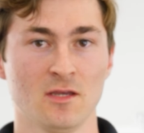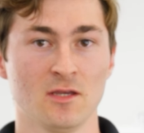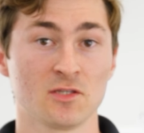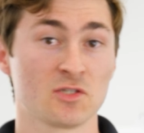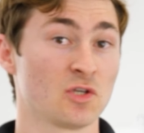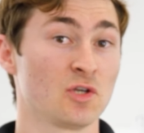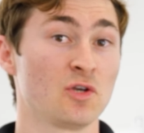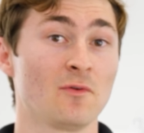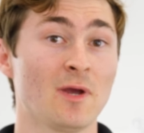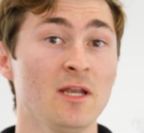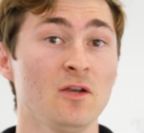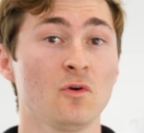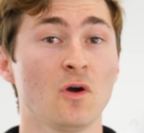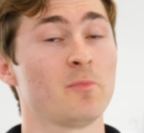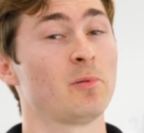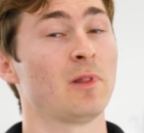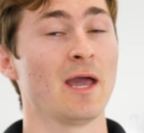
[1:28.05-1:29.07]
So you're ready
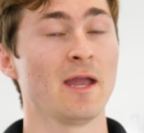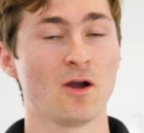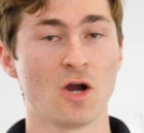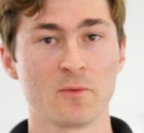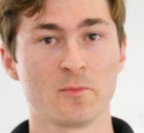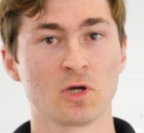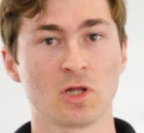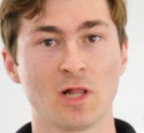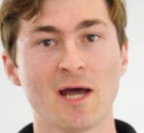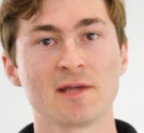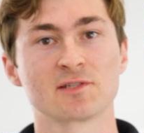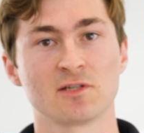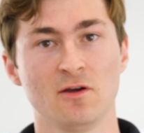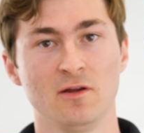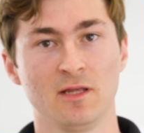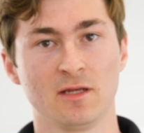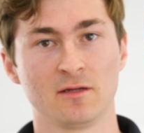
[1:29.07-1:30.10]
to apply Armour Glass
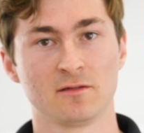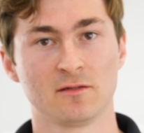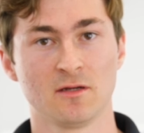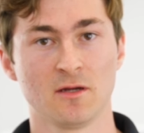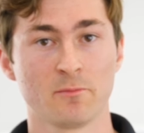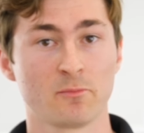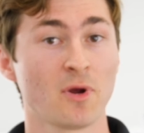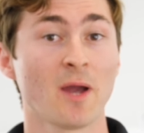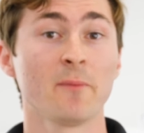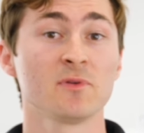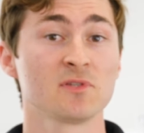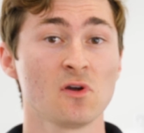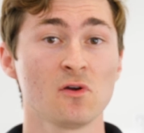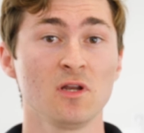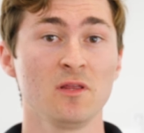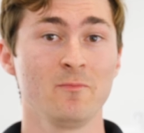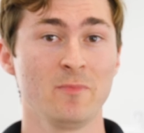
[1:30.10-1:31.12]
Coating. Prep is
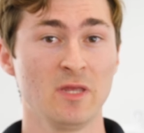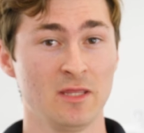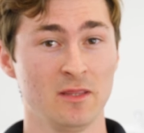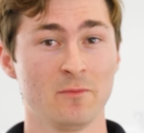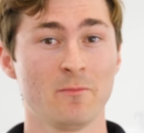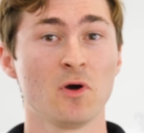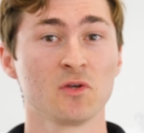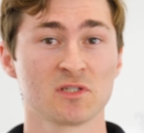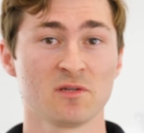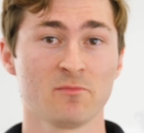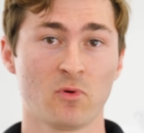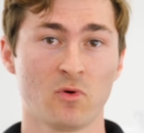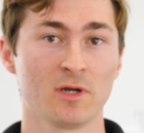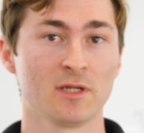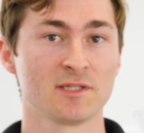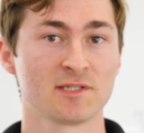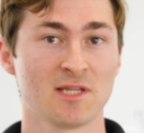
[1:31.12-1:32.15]
going to be the most
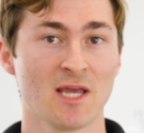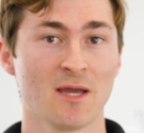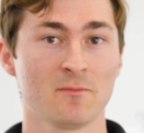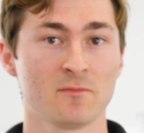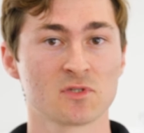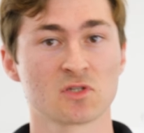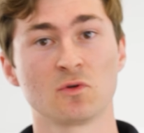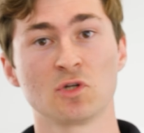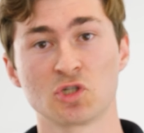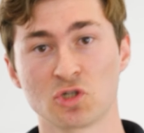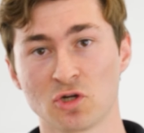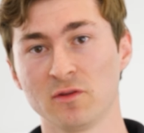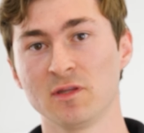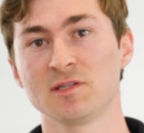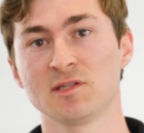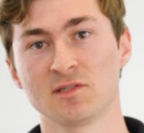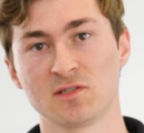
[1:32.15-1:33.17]
important step, so ensure
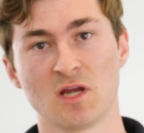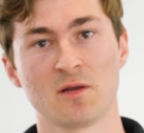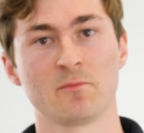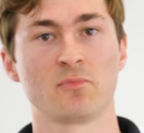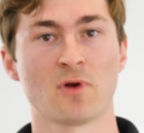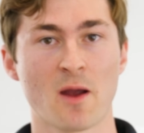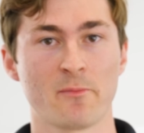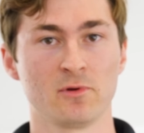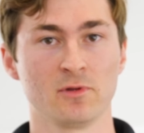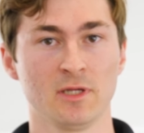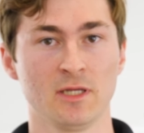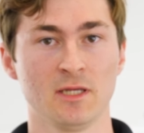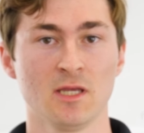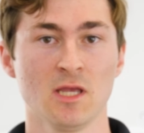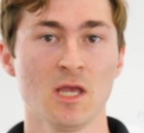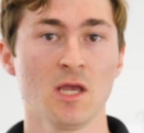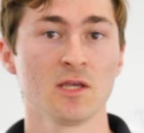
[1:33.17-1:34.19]
this is done properly.
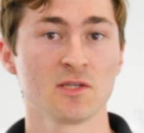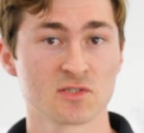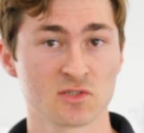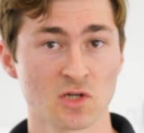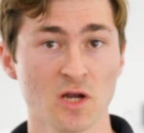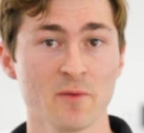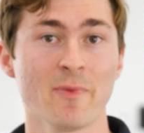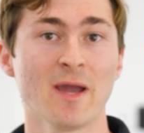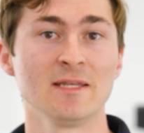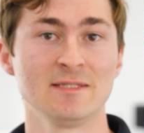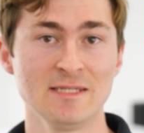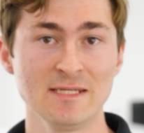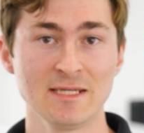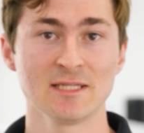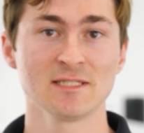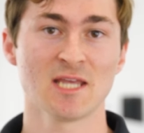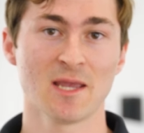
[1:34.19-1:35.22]
Start by
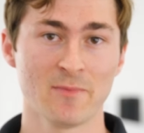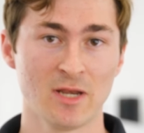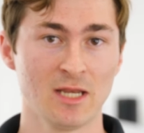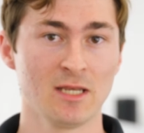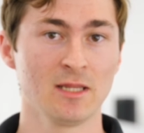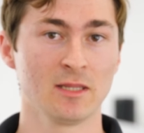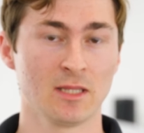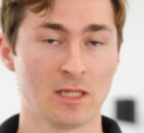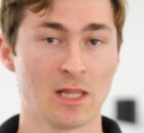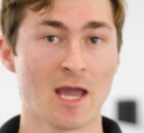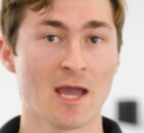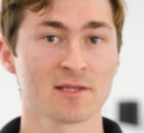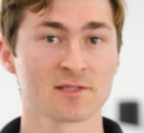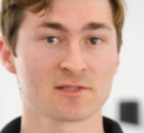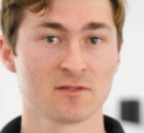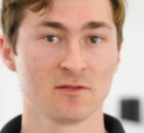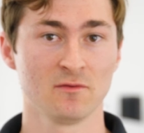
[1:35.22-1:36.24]
decontaminating the
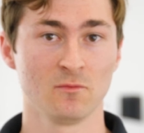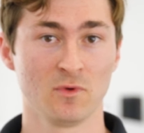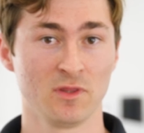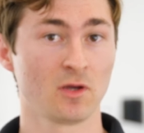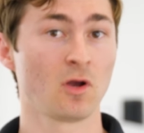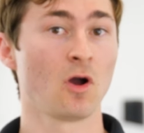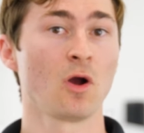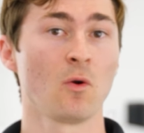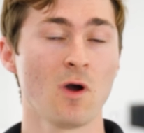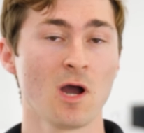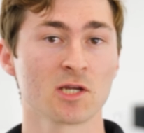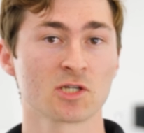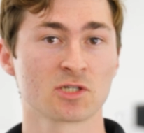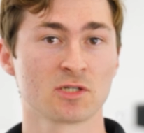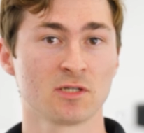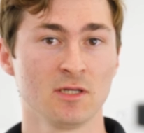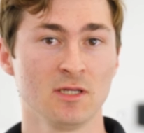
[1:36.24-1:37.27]
glass with a car
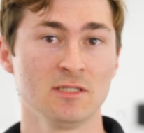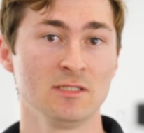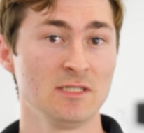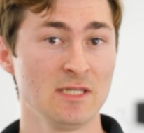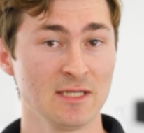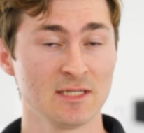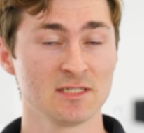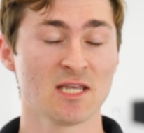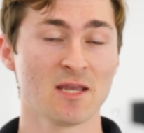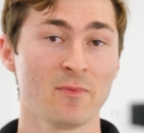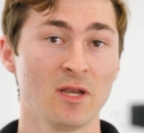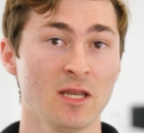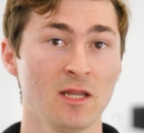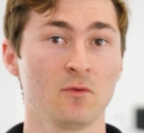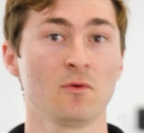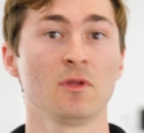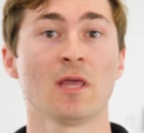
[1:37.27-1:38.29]
wash,
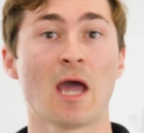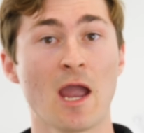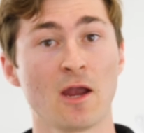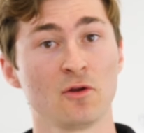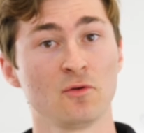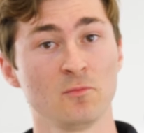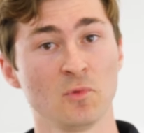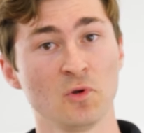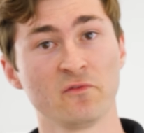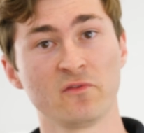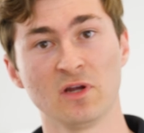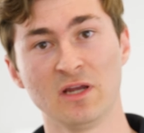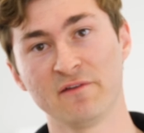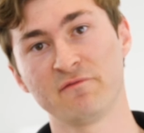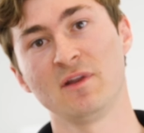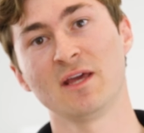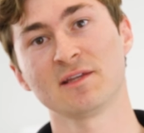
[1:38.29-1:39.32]
decontaminating it with an iron remover
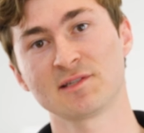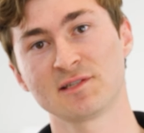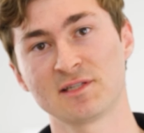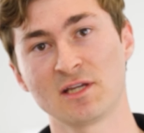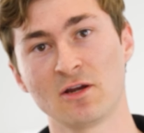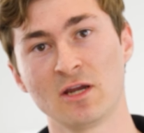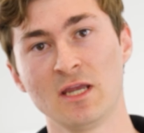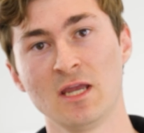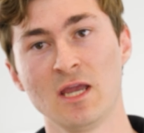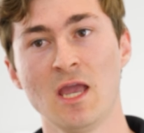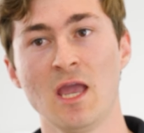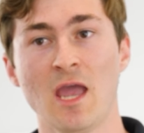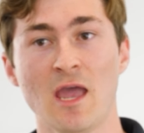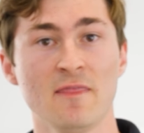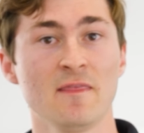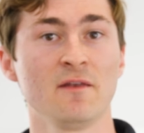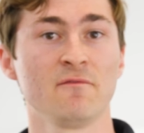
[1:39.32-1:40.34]
if necessary,
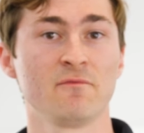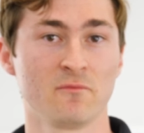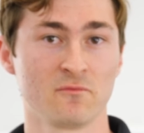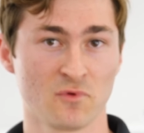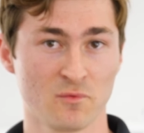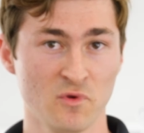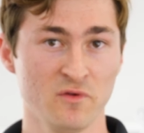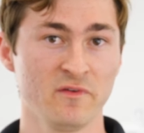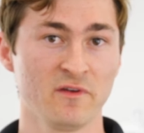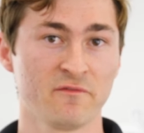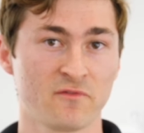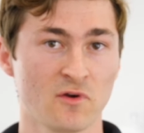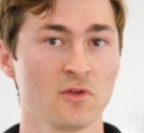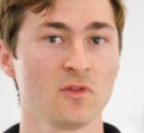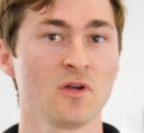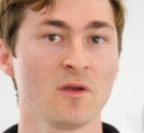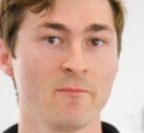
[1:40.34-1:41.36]
and then removing
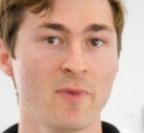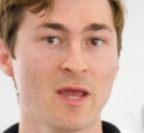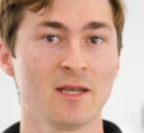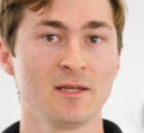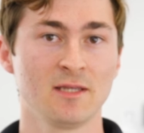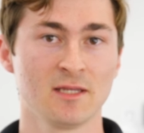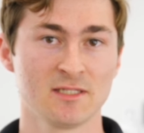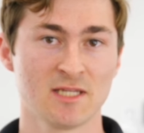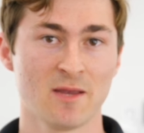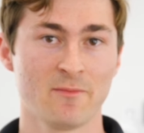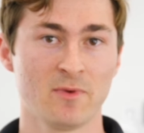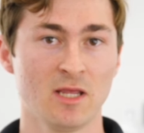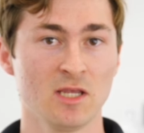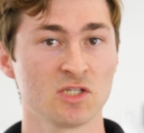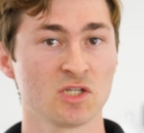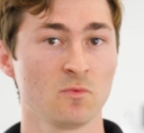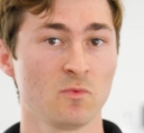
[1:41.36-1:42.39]
further embedded
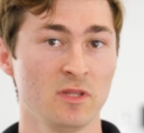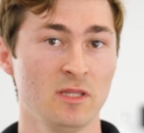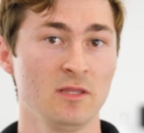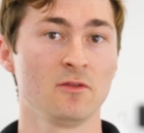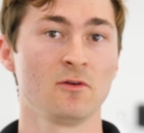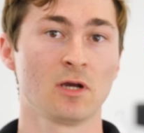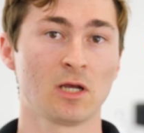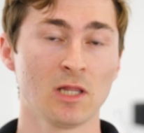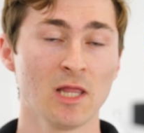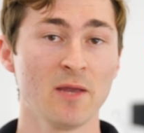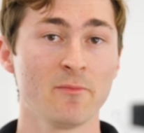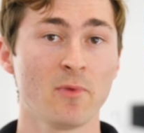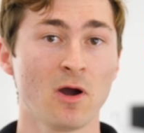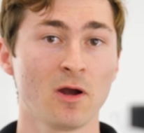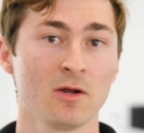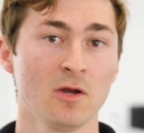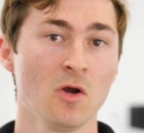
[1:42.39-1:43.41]
contamination with either a clay
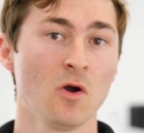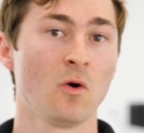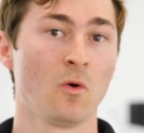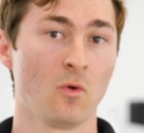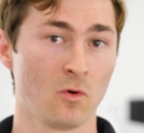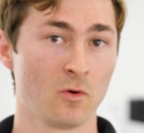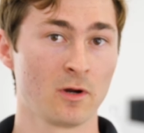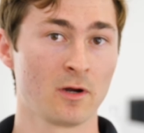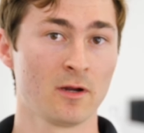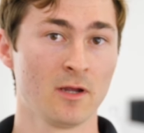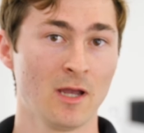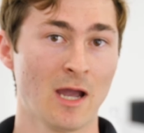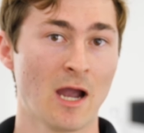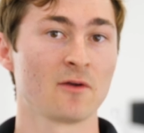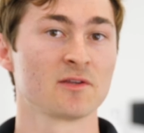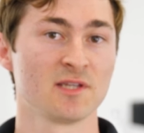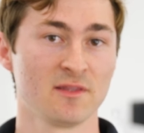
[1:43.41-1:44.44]
bar or
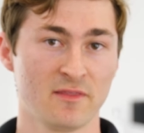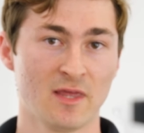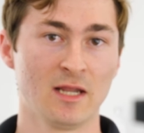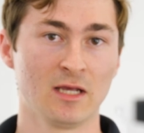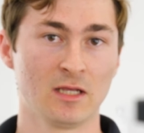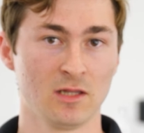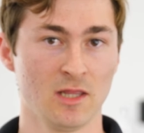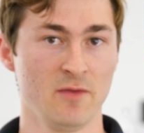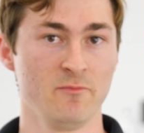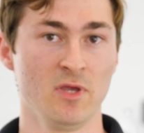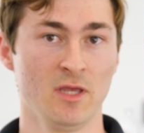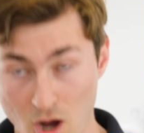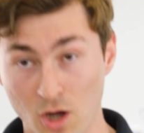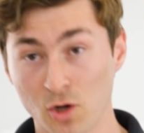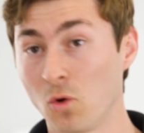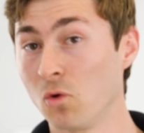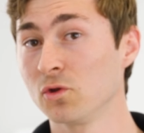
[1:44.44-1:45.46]
our synthetic clay mitt.
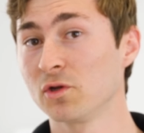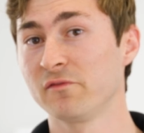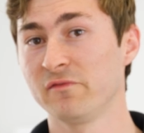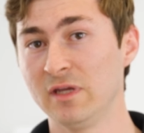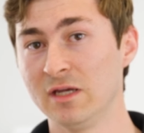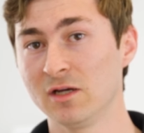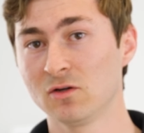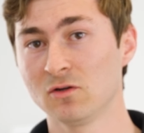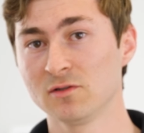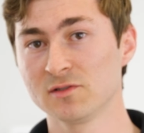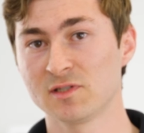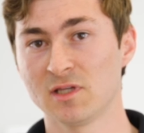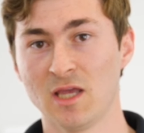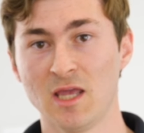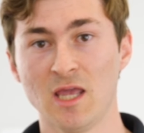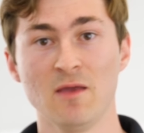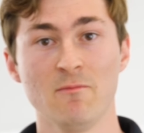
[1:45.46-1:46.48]
On older vehicles,
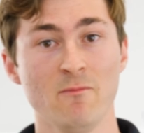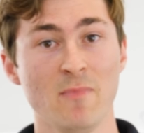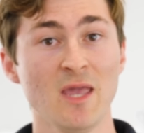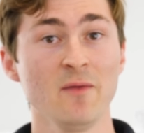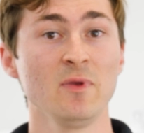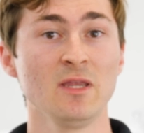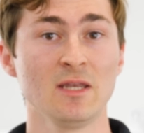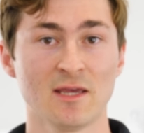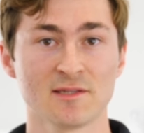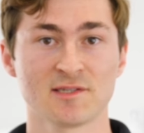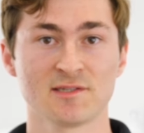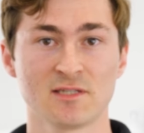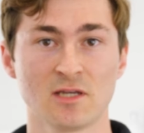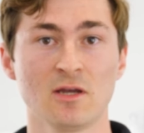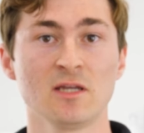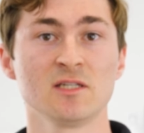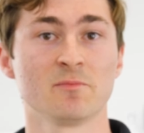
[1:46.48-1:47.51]
it may be
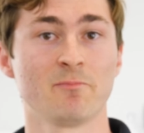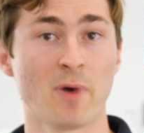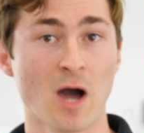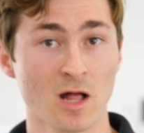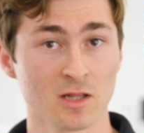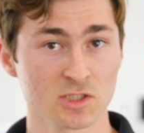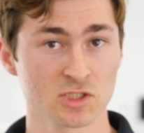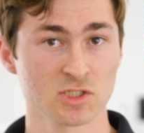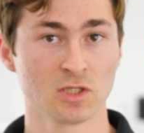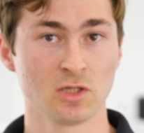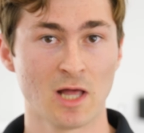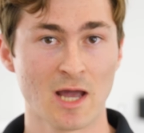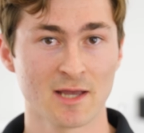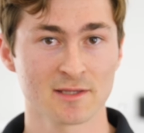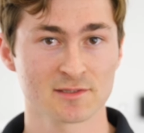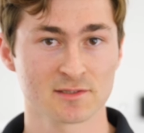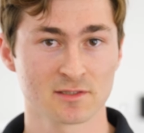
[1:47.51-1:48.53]
necessary to polish the
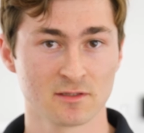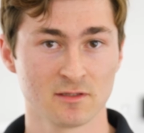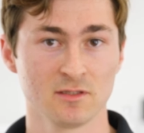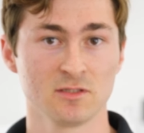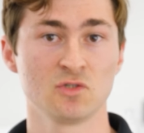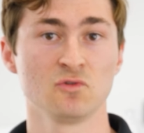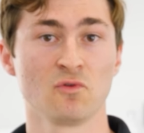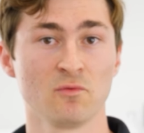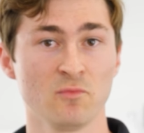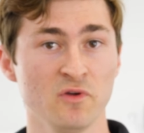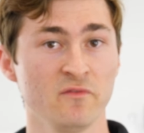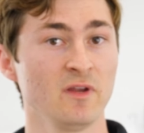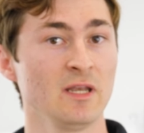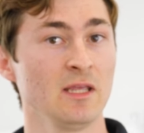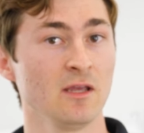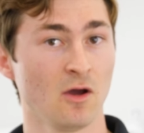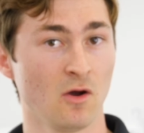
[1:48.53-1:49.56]
glass to remove
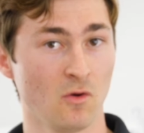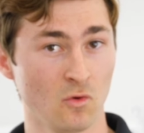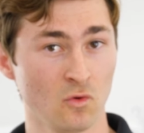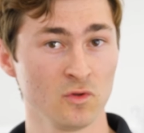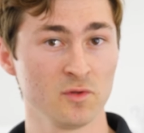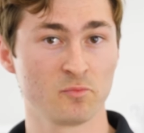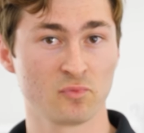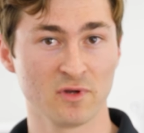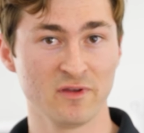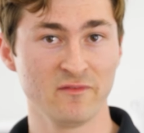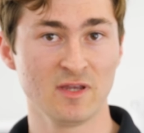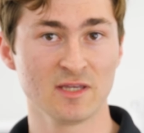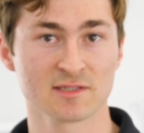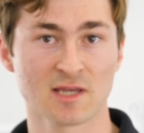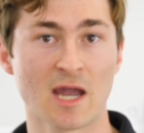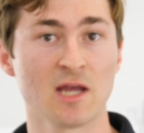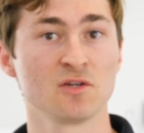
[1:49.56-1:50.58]
any old
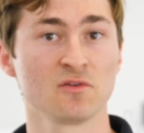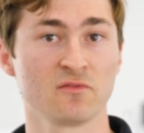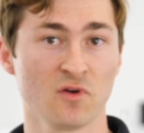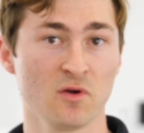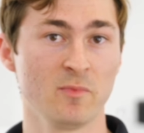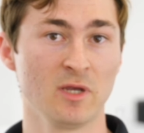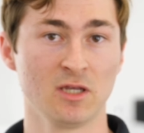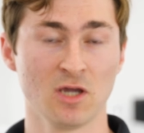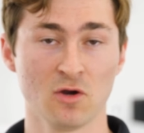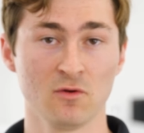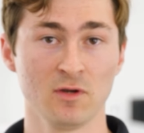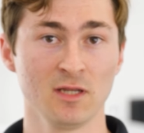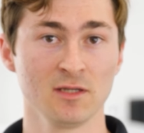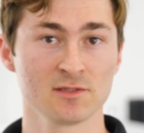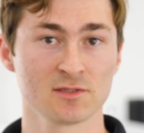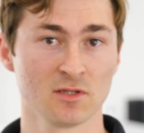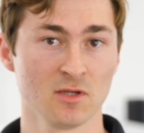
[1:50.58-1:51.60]
previous hydrophobic
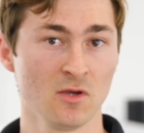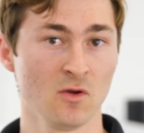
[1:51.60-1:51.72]
coatings